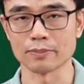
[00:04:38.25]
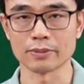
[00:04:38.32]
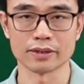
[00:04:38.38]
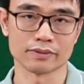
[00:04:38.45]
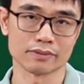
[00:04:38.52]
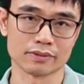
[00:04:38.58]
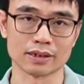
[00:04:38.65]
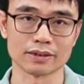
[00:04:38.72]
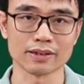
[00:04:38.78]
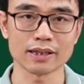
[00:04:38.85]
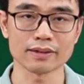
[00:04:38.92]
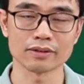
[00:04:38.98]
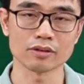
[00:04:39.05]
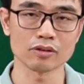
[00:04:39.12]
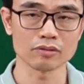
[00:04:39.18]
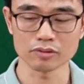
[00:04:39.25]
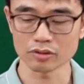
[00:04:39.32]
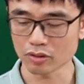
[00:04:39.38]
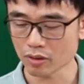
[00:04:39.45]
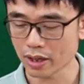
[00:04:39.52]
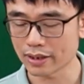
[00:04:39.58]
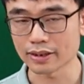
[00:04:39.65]
I mean, not, no,
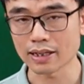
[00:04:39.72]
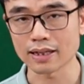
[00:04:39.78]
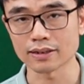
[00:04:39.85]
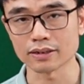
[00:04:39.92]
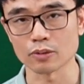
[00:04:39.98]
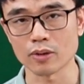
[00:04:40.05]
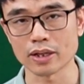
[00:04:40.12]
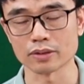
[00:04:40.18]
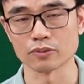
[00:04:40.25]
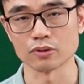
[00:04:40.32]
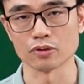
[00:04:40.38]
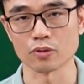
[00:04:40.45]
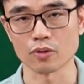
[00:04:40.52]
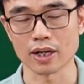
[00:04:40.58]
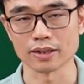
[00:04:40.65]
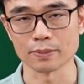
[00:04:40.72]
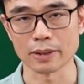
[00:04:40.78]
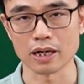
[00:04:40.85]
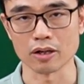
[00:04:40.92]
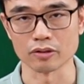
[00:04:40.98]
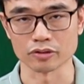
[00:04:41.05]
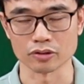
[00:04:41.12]
no any other device will require the
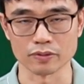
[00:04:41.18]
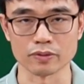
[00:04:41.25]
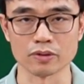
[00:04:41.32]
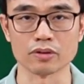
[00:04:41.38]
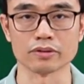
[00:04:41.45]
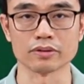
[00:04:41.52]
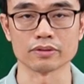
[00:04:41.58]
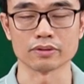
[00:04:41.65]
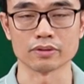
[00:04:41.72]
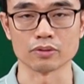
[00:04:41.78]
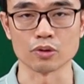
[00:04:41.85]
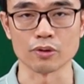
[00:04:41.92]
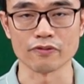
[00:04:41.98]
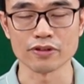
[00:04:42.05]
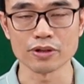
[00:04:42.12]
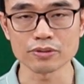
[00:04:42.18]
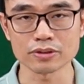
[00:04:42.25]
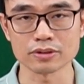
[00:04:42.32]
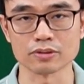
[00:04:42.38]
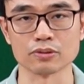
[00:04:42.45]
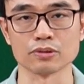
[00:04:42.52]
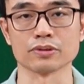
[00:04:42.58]
power. So it will
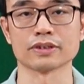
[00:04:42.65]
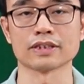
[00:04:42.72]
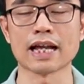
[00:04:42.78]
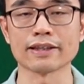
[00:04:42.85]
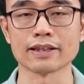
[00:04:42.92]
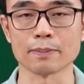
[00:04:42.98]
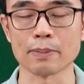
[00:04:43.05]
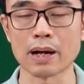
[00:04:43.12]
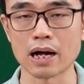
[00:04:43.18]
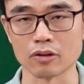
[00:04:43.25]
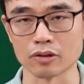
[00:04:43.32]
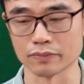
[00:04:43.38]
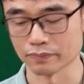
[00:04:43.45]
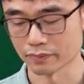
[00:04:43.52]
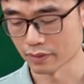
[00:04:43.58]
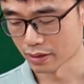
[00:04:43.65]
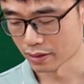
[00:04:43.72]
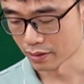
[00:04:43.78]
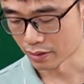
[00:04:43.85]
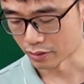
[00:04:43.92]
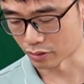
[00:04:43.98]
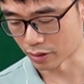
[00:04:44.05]
refuse to send the power.
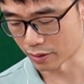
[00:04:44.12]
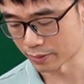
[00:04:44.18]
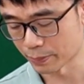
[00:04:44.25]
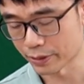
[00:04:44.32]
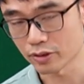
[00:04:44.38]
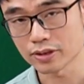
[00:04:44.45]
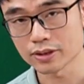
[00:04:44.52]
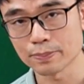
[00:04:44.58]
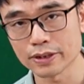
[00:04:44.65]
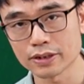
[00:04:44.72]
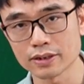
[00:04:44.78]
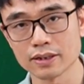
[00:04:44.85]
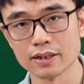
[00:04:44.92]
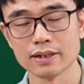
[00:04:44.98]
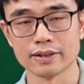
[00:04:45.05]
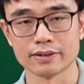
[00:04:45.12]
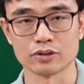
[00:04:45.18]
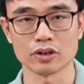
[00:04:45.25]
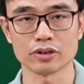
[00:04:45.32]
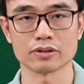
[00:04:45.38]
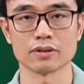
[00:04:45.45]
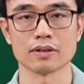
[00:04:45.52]
So the PO bidder
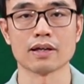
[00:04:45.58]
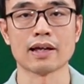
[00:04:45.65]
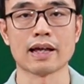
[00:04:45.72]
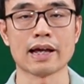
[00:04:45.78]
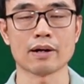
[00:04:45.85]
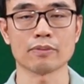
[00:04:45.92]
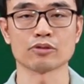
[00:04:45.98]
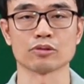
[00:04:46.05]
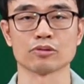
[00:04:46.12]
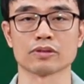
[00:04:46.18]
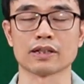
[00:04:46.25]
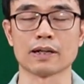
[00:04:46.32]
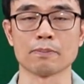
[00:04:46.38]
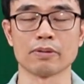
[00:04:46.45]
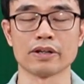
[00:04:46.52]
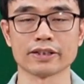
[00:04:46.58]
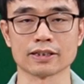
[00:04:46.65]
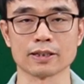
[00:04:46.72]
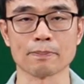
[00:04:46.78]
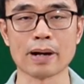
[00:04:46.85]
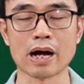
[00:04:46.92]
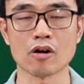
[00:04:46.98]
just help to complete
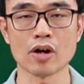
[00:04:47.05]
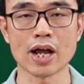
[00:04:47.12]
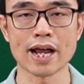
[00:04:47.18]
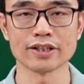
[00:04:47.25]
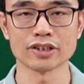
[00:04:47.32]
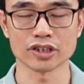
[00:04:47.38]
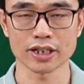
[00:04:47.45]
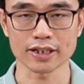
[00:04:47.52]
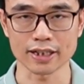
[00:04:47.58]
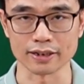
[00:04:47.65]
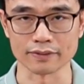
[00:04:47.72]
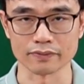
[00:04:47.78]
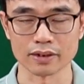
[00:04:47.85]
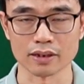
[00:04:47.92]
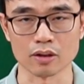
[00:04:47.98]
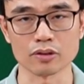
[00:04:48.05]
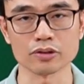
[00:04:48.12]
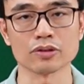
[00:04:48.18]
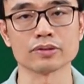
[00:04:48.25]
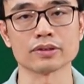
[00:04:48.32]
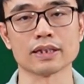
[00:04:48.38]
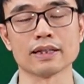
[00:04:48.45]
the power handshaking,
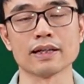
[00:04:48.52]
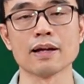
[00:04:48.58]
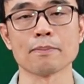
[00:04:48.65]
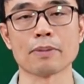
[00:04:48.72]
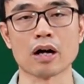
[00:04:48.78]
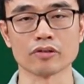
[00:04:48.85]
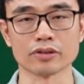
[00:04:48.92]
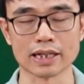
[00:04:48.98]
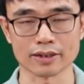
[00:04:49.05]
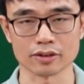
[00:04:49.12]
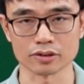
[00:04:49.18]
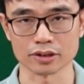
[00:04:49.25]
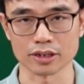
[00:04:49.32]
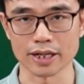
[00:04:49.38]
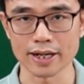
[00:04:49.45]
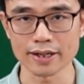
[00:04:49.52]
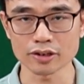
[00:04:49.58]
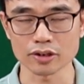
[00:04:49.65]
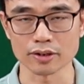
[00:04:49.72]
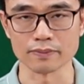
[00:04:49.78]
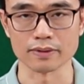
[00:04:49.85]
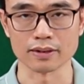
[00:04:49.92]
also say power
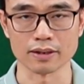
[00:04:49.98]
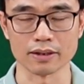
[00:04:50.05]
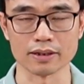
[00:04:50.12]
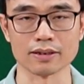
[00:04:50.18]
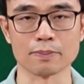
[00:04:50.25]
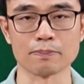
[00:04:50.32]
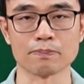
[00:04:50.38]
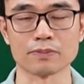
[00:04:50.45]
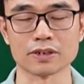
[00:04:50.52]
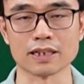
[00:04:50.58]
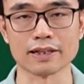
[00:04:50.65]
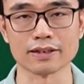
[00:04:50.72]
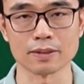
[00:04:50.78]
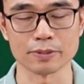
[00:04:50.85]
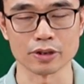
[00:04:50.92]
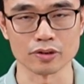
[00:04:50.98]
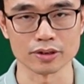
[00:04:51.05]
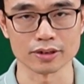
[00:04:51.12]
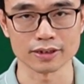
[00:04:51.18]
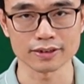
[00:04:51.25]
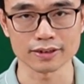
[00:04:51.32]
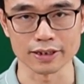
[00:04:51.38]
negotiation in the standard PoE
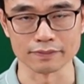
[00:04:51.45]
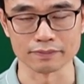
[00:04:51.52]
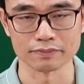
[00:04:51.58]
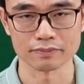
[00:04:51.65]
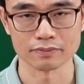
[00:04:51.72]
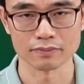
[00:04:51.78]
system.